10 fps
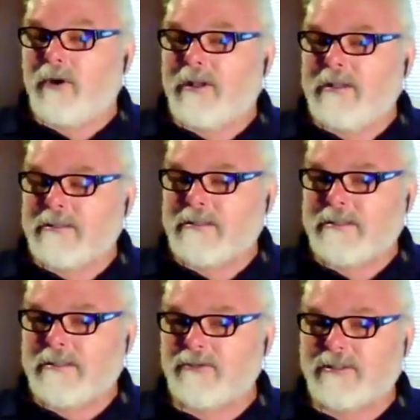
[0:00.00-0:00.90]
We can
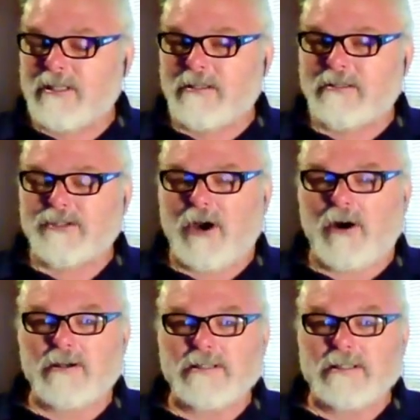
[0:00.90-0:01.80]
still see the
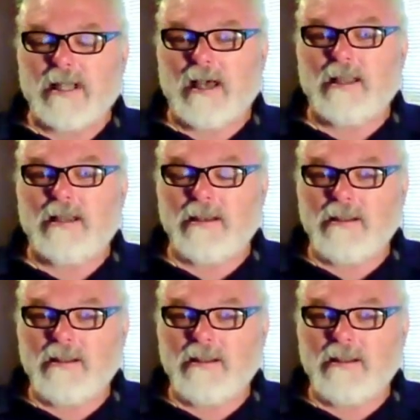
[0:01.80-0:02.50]
stars at night.